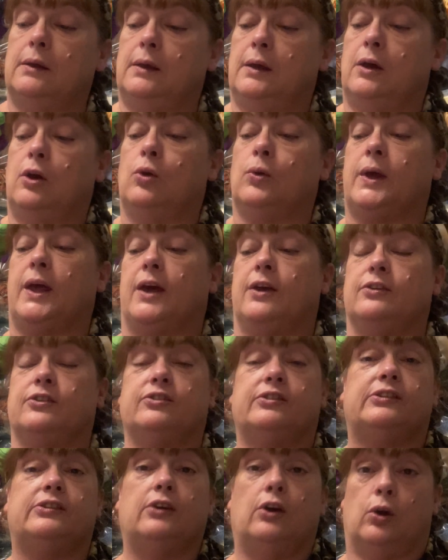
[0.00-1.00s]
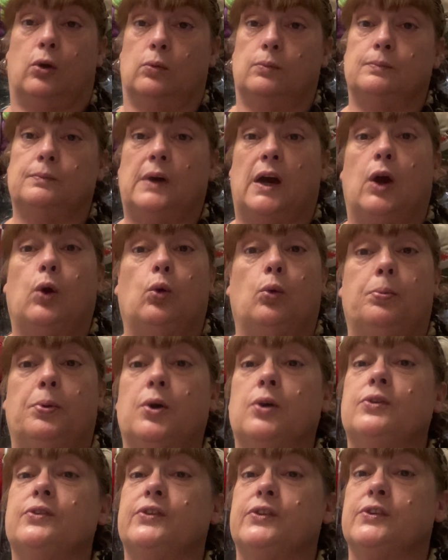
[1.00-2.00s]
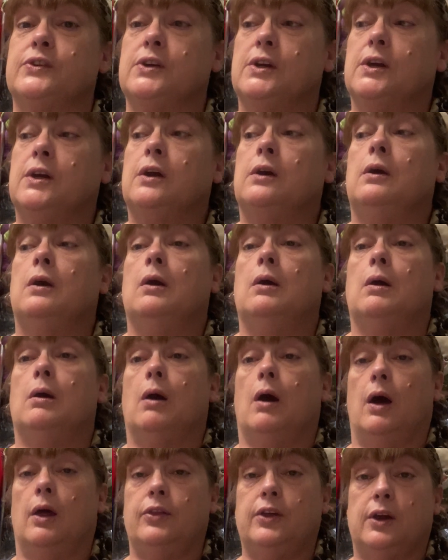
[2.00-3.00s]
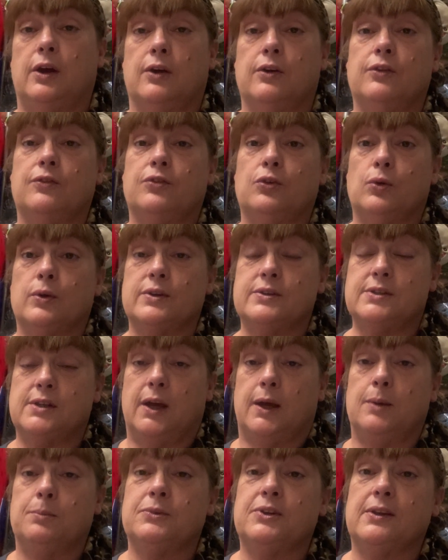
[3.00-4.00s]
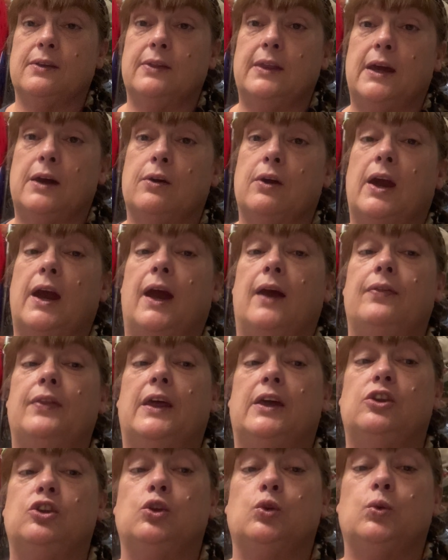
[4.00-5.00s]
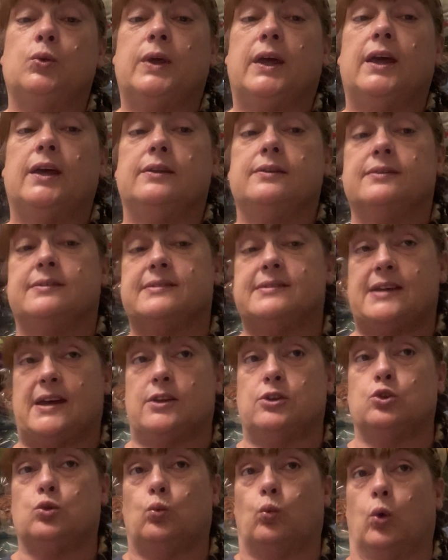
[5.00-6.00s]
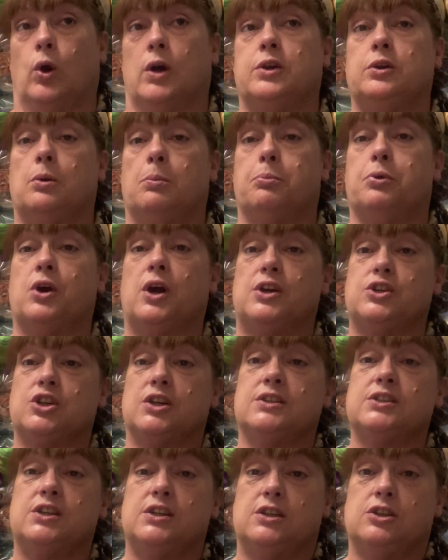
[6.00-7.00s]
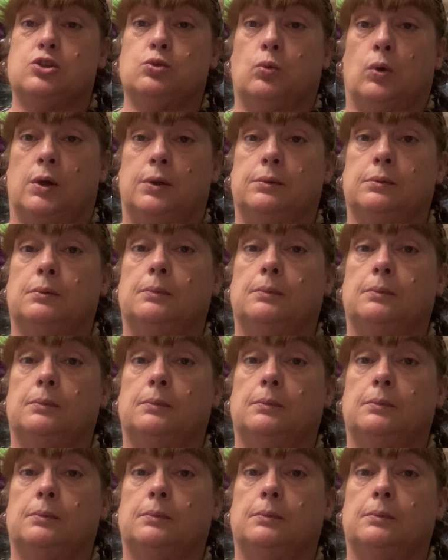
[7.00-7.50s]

Okay, so I will post all the Yarnavores names in there, and then you can send one project to each one.